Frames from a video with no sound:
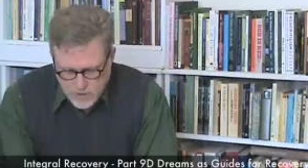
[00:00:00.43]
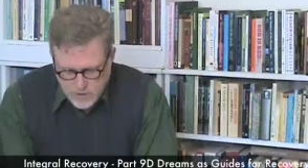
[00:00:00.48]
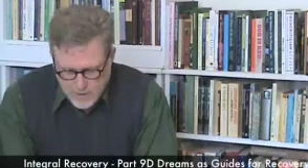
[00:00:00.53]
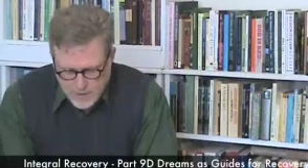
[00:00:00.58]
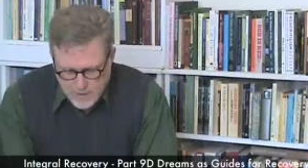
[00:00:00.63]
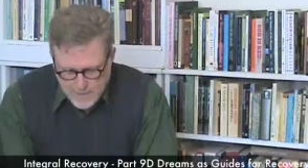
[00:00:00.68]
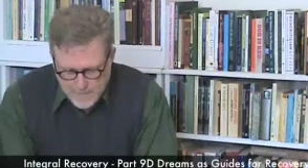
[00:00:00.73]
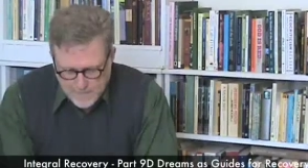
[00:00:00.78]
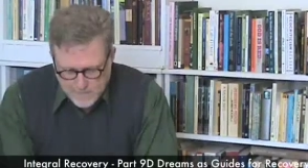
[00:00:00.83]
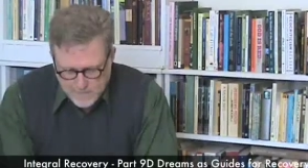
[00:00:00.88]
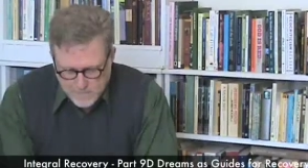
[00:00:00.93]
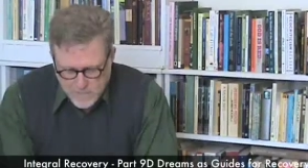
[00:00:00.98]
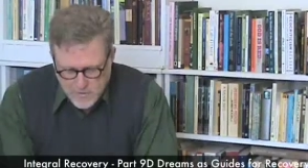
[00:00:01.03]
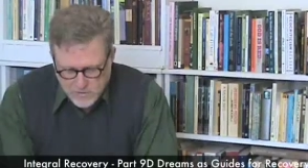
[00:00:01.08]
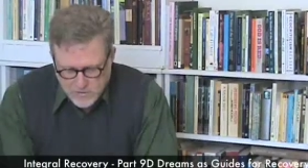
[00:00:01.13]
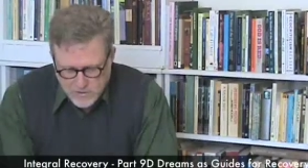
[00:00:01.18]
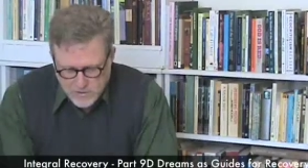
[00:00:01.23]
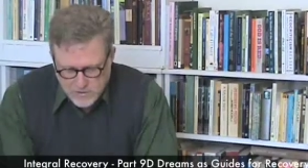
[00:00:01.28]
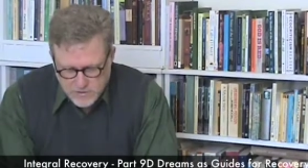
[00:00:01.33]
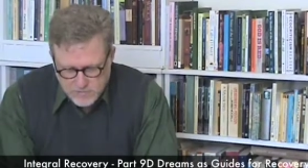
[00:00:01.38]
um,
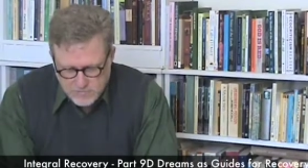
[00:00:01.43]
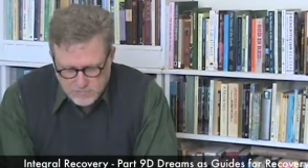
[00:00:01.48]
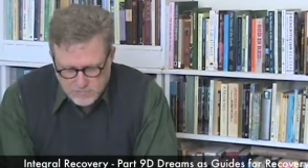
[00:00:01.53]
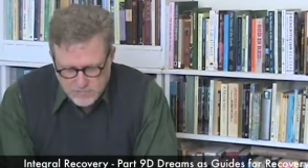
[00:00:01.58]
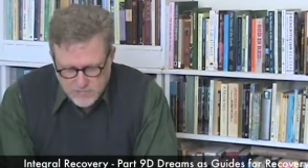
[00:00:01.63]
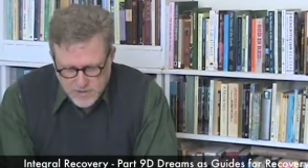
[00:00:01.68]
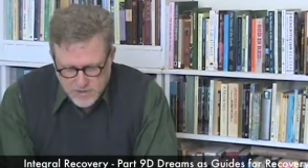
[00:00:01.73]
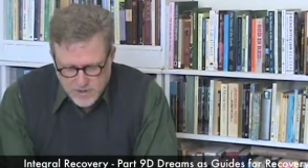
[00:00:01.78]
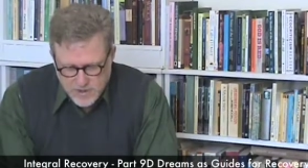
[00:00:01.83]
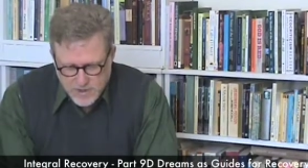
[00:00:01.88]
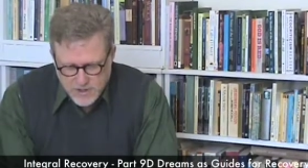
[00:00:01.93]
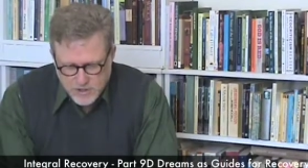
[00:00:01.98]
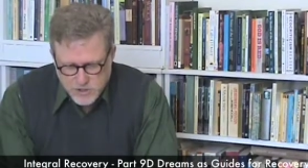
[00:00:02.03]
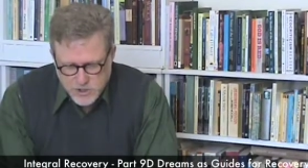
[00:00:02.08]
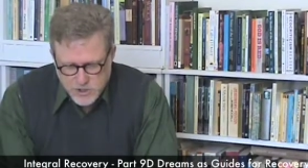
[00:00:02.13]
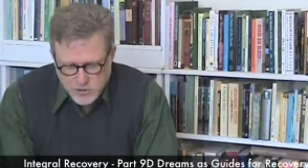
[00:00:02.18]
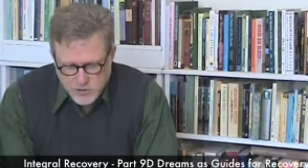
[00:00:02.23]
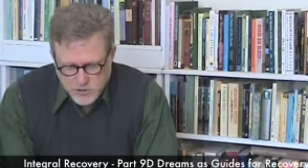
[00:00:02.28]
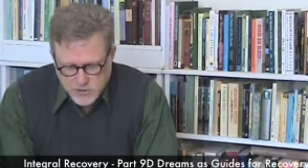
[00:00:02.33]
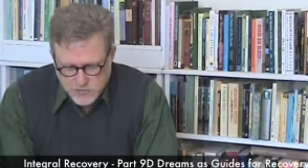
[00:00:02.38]
I'll tell you a
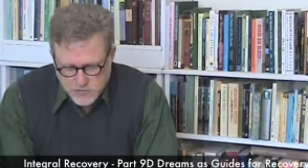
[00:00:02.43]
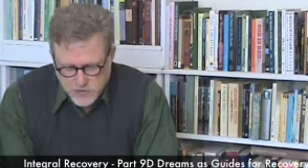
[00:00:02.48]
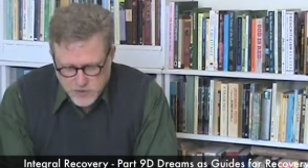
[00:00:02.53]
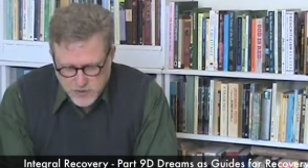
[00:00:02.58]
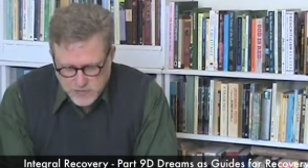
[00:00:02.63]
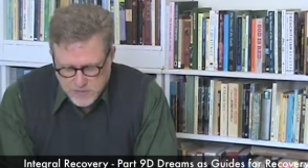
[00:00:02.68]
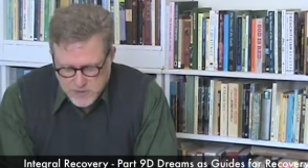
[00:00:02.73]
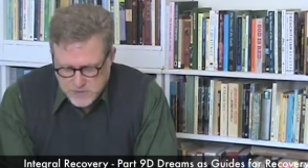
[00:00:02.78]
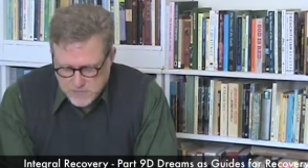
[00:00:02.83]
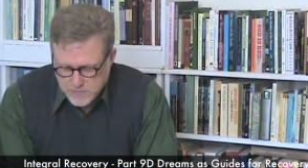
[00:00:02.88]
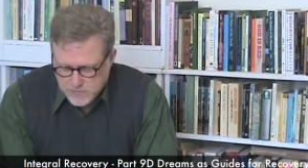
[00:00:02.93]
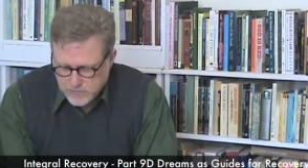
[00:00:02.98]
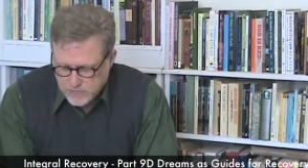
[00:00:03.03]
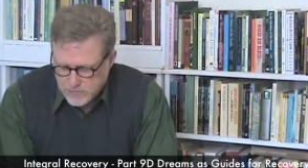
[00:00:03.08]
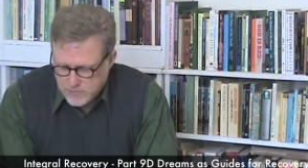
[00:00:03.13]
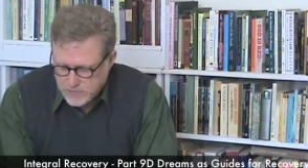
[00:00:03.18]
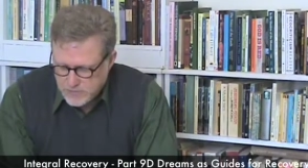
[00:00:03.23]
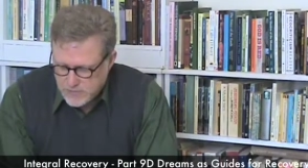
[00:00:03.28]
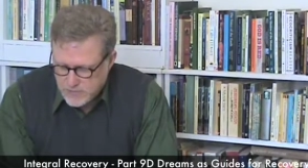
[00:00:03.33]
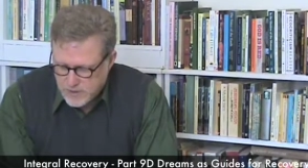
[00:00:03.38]
series of dreams
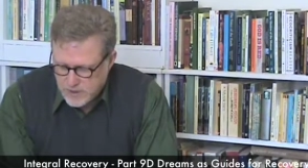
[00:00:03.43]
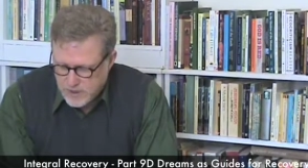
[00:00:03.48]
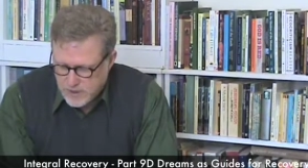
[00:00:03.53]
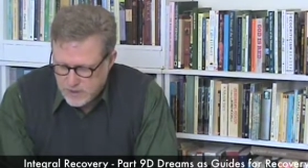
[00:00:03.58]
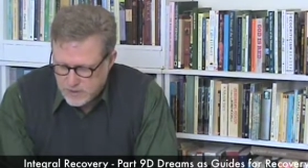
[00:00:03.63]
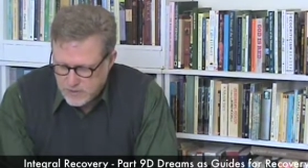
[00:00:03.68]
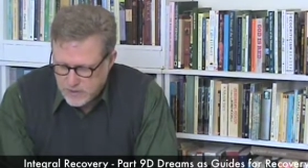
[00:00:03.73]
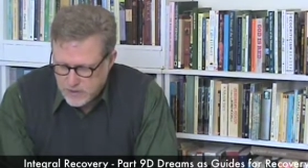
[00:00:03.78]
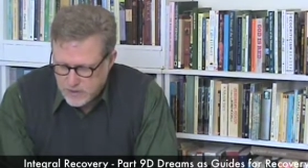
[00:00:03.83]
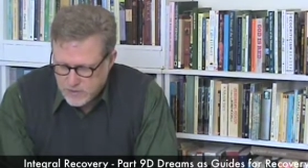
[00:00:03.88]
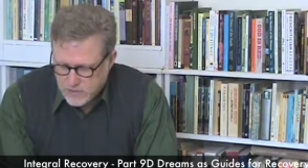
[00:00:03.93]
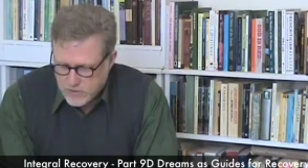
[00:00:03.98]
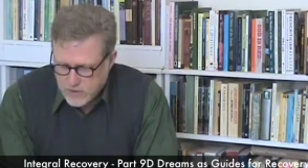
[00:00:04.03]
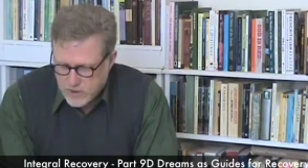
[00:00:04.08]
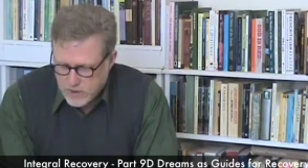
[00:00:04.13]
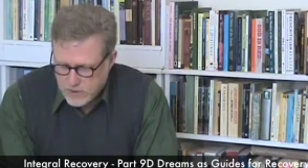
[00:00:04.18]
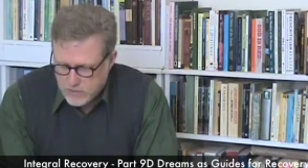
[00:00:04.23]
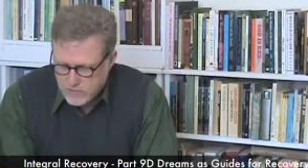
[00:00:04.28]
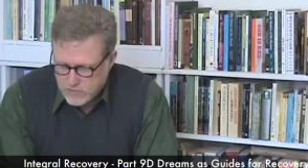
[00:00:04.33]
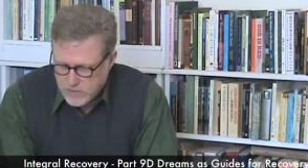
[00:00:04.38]
that, that are
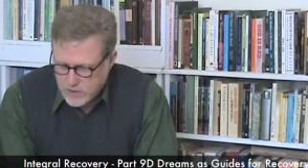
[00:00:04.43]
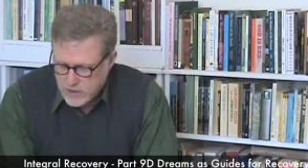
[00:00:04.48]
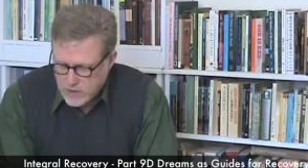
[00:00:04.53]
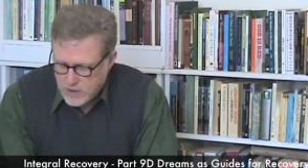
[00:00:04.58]
kind of,